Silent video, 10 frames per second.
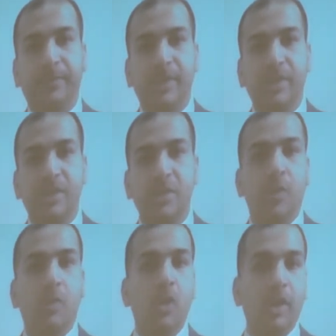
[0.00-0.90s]
So
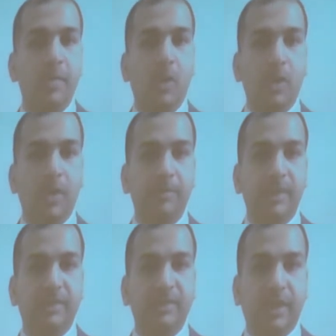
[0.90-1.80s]
more and more
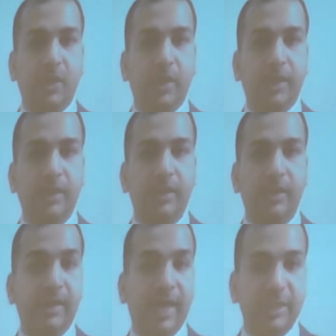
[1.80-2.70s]
companies are going
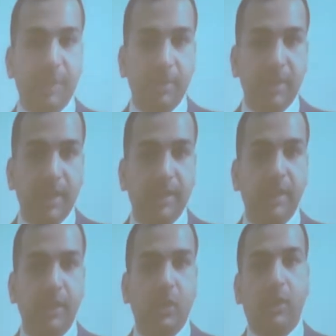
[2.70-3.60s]
less public,
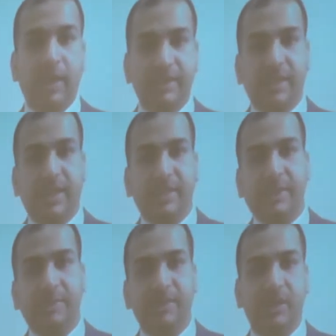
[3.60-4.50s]
or less and less
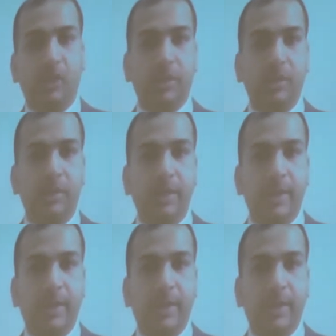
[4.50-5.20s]
companies are going